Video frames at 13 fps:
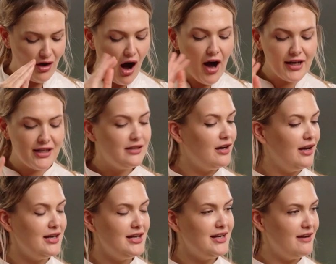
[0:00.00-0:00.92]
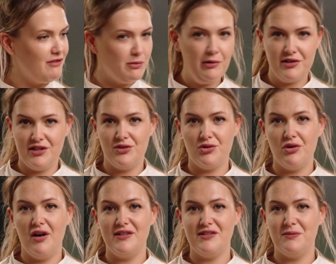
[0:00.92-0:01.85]
I need everybody to
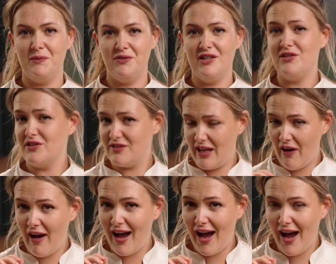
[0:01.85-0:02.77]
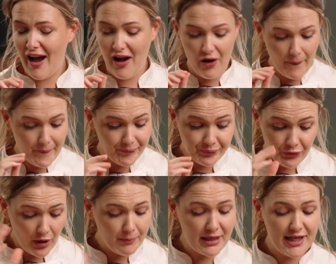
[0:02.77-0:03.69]
try some of these because they are,
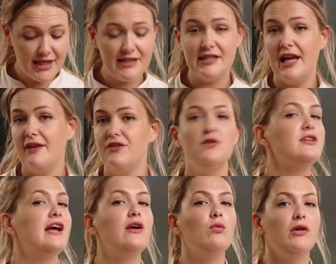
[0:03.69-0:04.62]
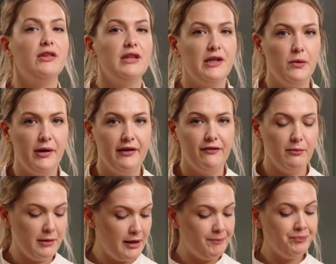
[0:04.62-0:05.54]
please, if you take one thing away from
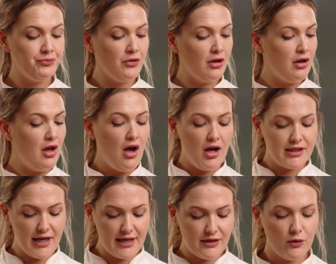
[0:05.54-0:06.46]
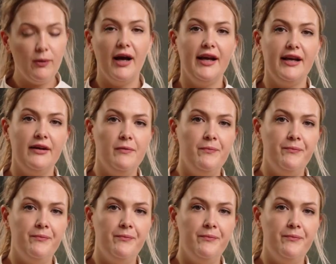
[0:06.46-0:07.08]
me, take away